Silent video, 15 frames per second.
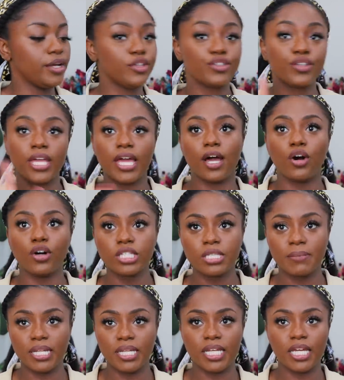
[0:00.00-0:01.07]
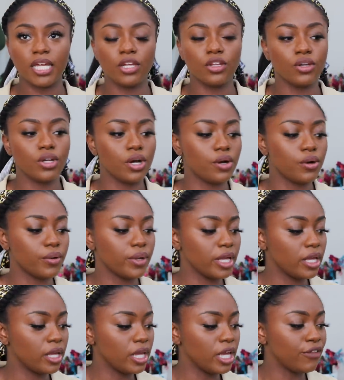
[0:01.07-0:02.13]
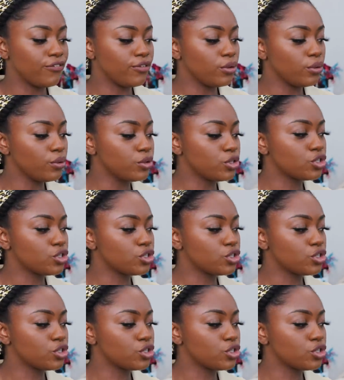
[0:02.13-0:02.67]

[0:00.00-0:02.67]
So yeah, ultimately, you know, if you